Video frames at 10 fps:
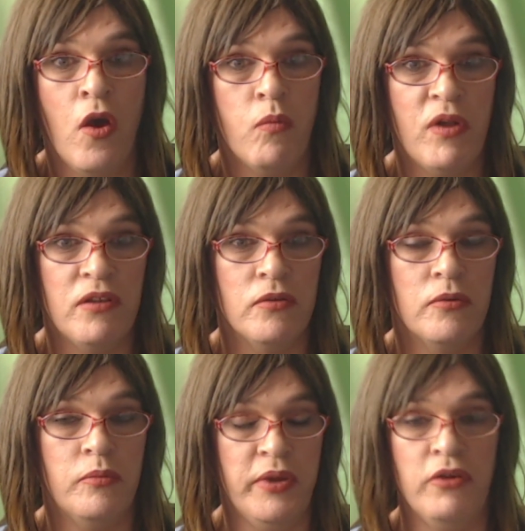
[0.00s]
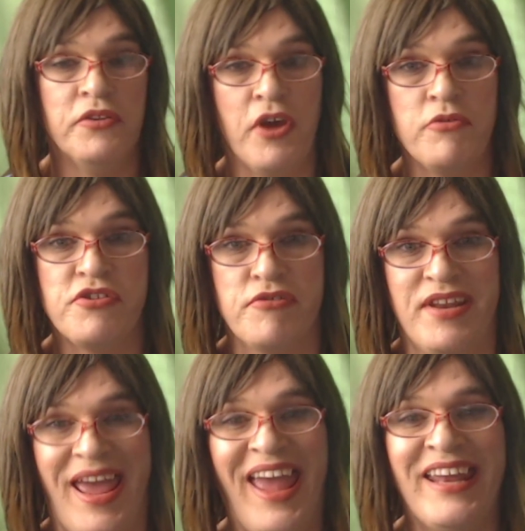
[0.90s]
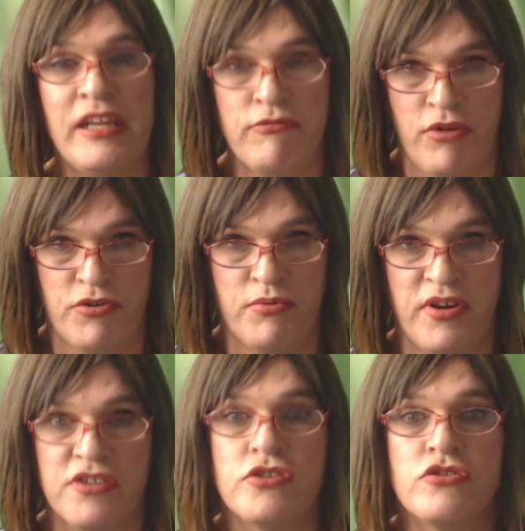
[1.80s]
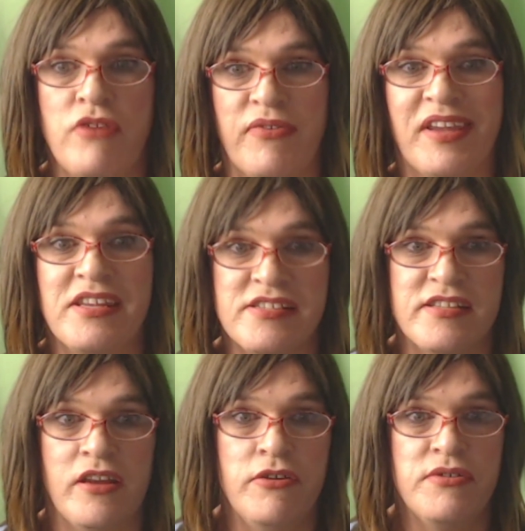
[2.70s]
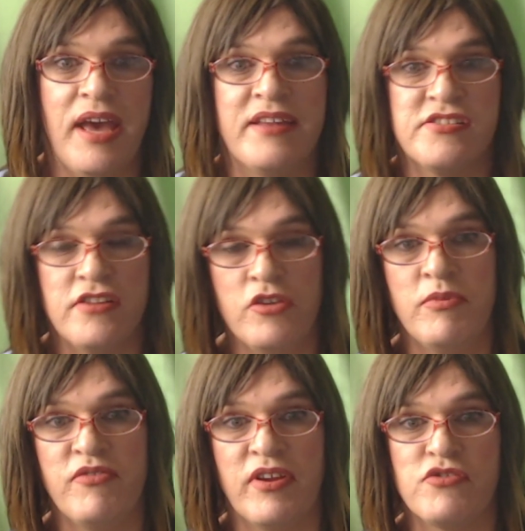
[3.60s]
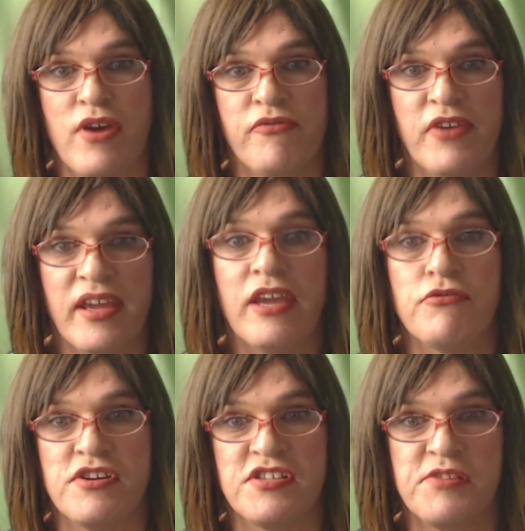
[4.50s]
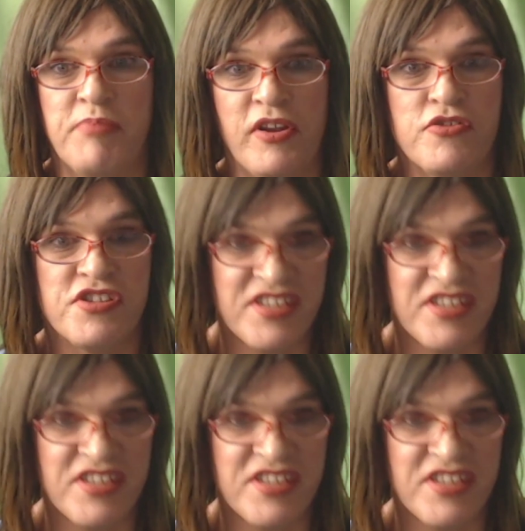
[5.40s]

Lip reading: Well, we all know during any roadworks, traffic is slowed and slow-moving traffic increases pollution.